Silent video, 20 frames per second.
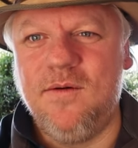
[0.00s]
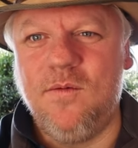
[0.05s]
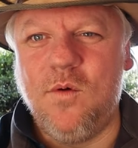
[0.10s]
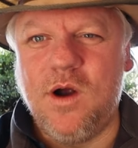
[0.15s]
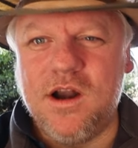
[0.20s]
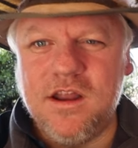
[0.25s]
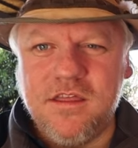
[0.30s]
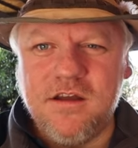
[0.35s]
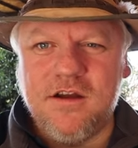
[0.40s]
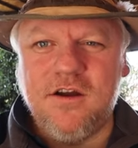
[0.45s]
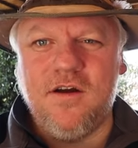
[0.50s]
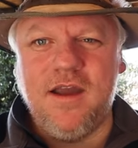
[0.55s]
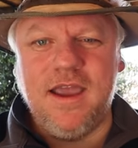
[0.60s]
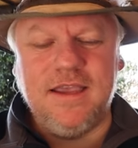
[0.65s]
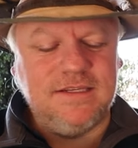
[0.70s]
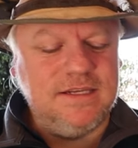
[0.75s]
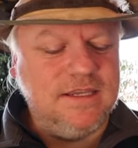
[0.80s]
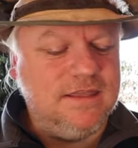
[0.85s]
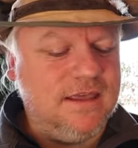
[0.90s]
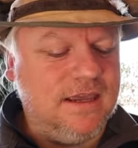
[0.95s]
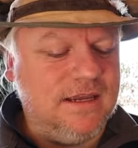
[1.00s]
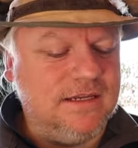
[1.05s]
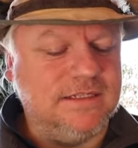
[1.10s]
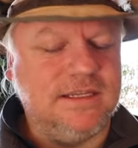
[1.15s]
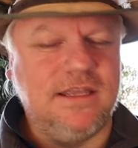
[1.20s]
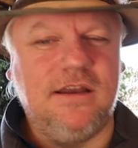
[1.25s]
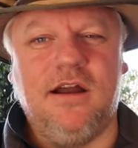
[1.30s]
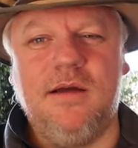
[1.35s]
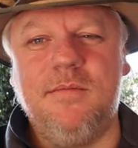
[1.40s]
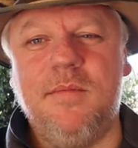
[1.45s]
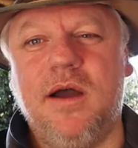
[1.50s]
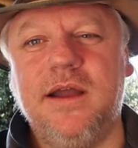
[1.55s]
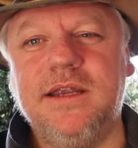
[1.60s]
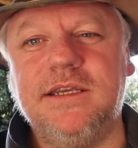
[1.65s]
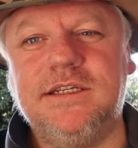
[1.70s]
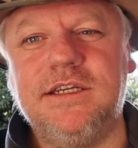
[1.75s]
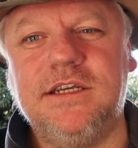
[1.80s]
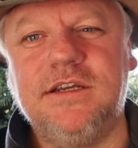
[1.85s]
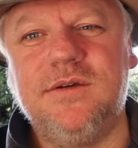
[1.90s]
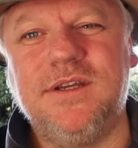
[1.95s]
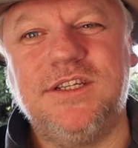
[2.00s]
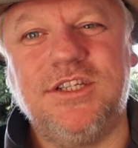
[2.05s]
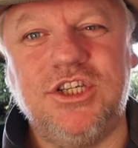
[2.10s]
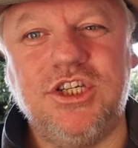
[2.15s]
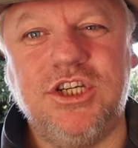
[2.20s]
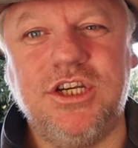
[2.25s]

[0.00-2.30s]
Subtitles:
One of the crazy things that I might do is